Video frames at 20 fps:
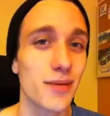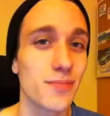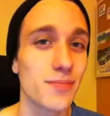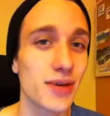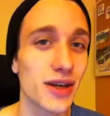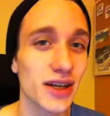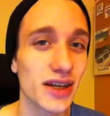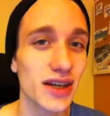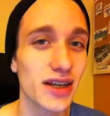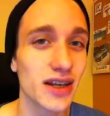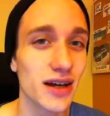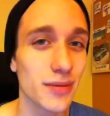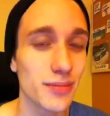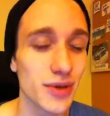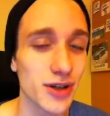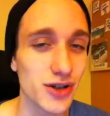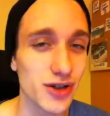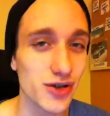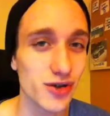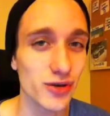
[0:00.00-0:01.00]
picking up
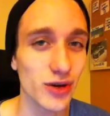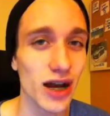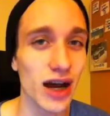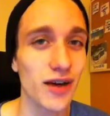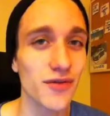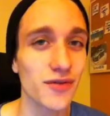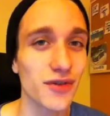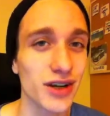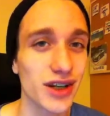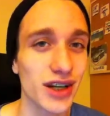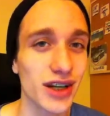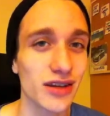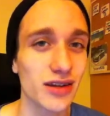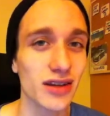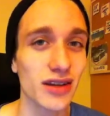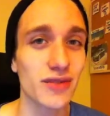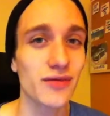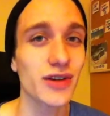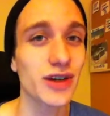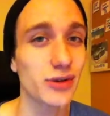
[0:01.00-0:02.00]
and traveling
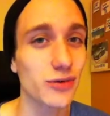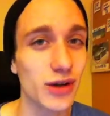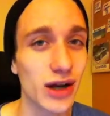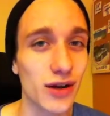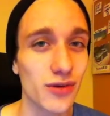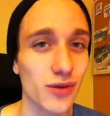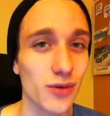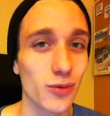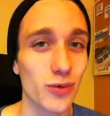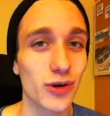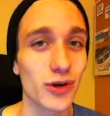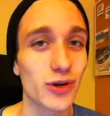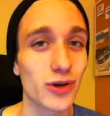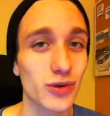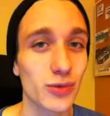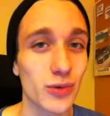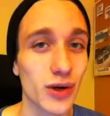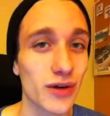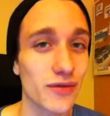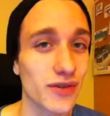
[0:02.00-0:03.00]
and living around the
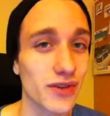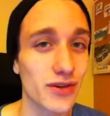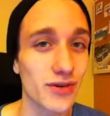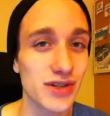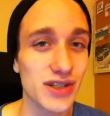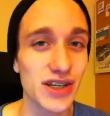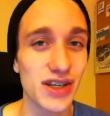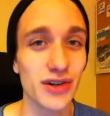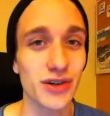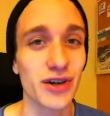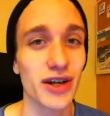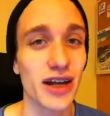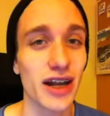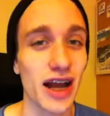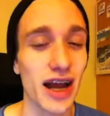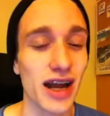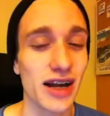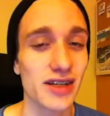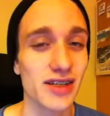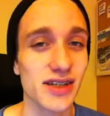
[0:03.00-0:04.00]
world wherever there was internet
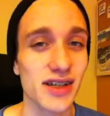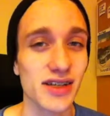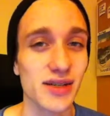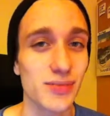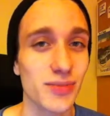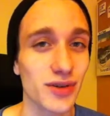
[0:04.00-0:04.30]
access,